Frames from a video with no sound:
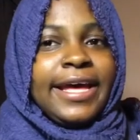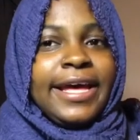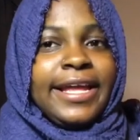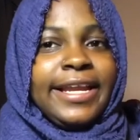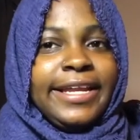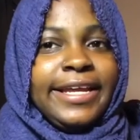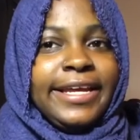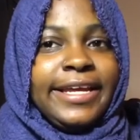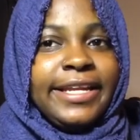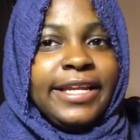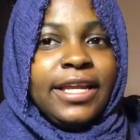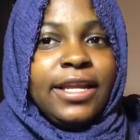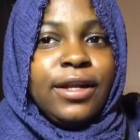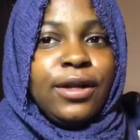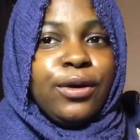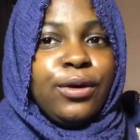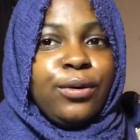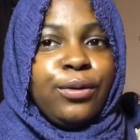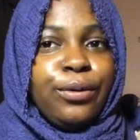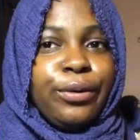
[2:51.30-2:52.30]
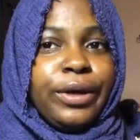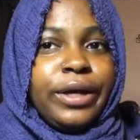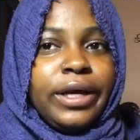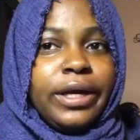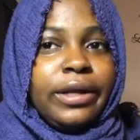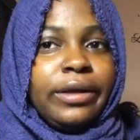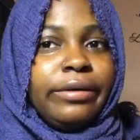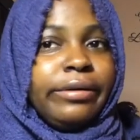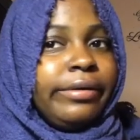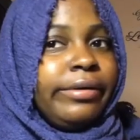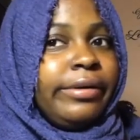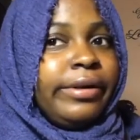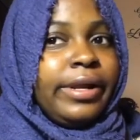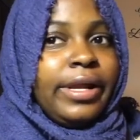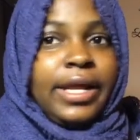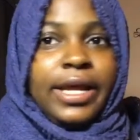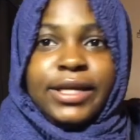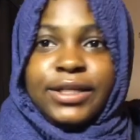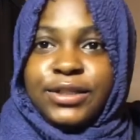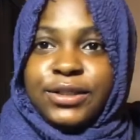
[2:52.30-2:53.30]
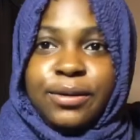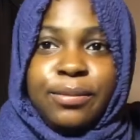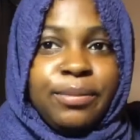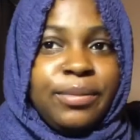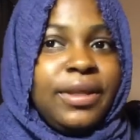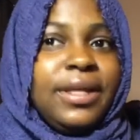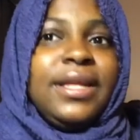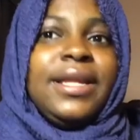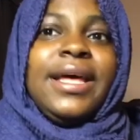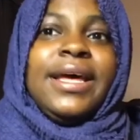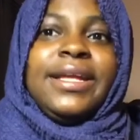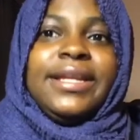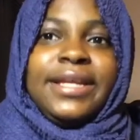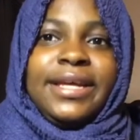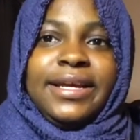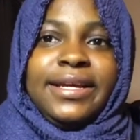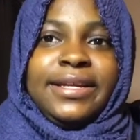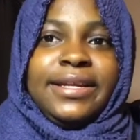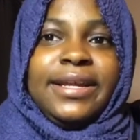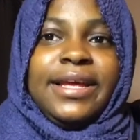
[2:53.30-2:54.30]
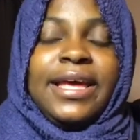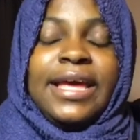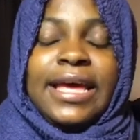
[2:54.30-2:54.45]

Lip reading: cleaning, cooking, something like that.